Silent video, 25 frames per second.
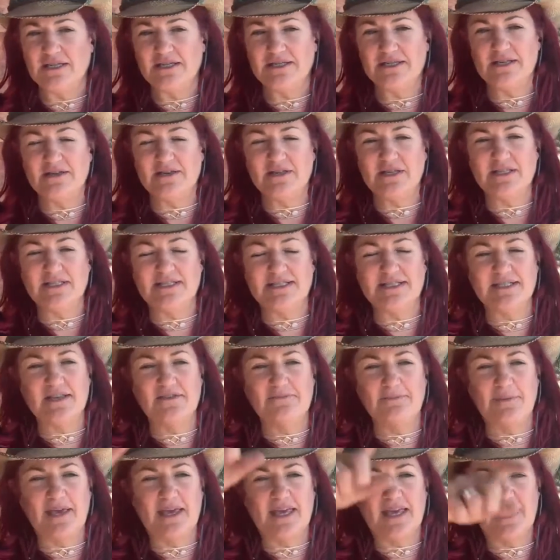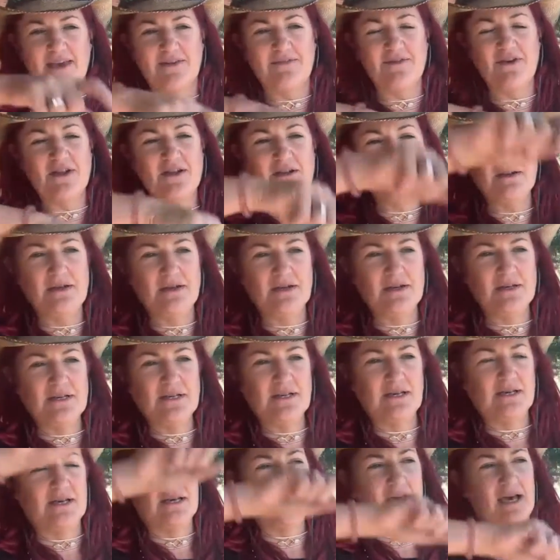So this you've been given
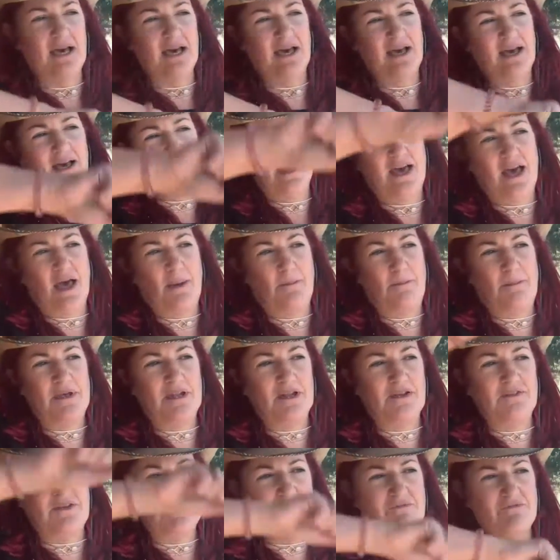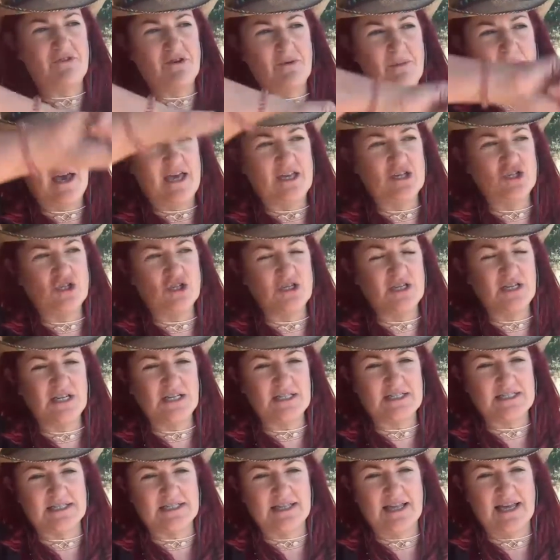a, a, bit of information, and
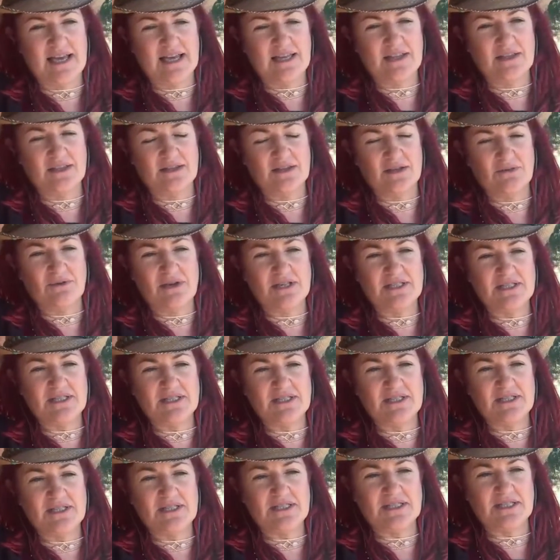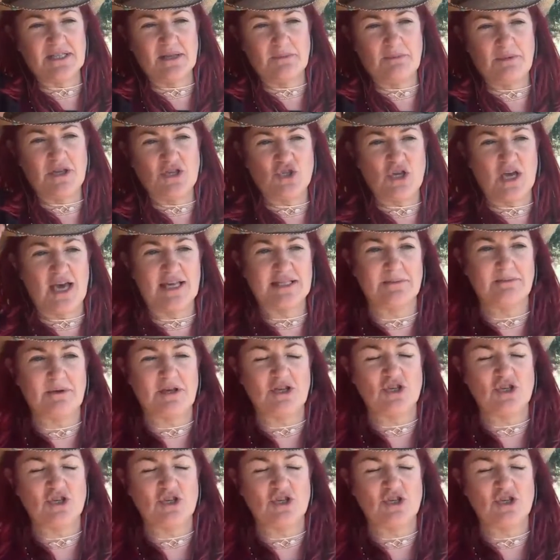it's like the rest of the picture hasn't been